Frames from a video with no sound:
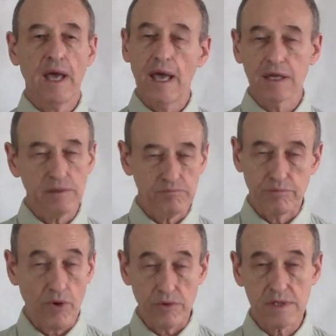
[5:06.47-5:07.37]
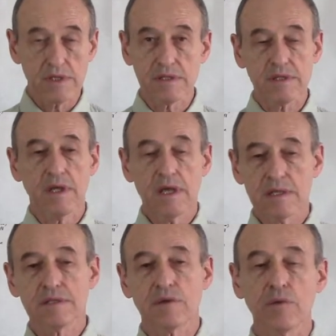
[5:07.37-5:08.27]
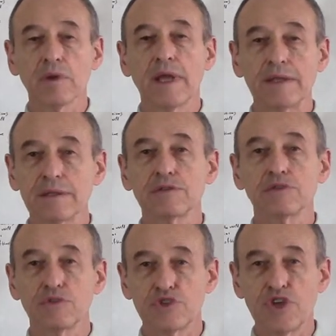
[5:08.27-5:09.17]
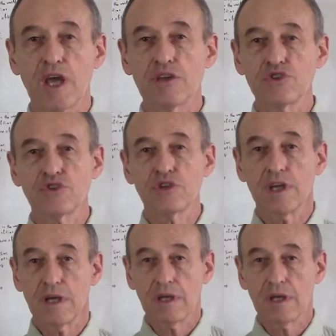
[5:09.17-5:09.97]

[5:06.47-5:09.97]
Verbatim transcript: any process, is related to change